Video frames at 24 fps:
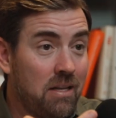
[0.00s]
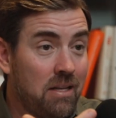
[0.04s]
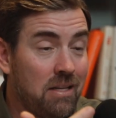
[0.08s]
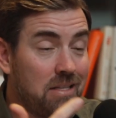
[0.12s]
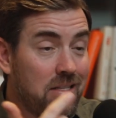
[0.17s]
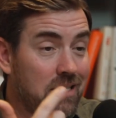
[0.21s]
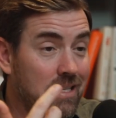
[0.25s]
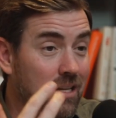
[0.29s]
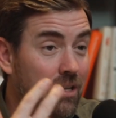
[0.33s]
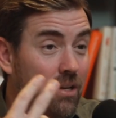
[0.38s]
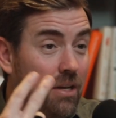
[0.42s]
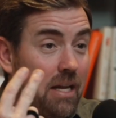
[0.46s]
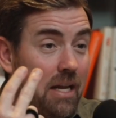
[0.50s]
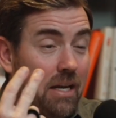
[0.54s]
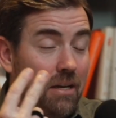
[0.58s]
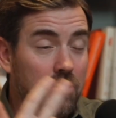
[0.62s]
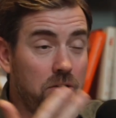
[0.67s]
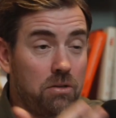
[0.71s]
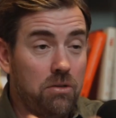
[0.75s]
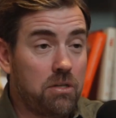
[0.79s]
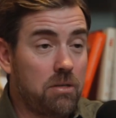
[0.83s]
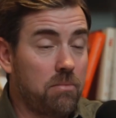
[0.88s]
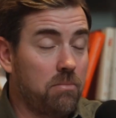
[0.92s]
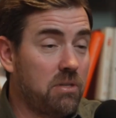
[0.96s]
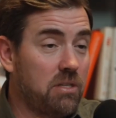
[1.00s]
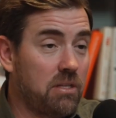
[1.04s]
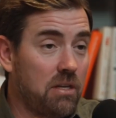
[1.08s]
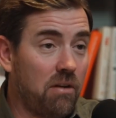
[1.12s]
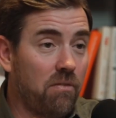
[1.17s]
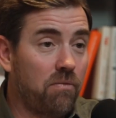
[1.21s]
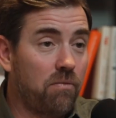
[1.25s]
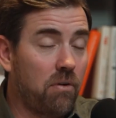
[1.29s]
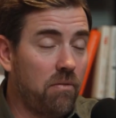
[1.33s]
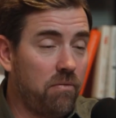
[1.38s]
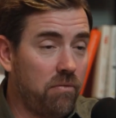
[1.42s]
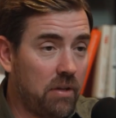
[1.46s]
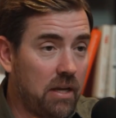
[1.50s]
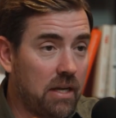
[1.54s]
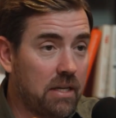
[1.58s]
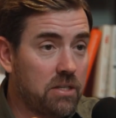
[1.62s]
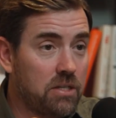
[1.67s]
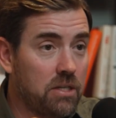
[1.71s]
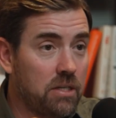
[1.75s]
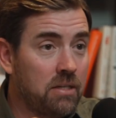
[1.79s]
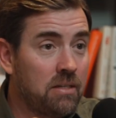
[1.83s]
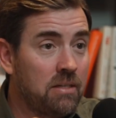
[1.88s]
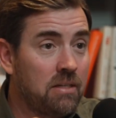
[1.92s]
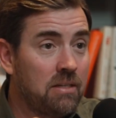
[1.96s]
C, you got to do some
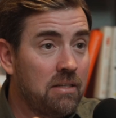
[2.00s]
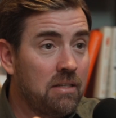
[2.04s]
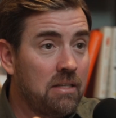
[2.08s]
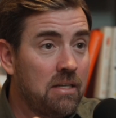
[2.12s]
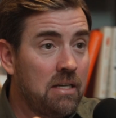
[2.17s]
self-reflection.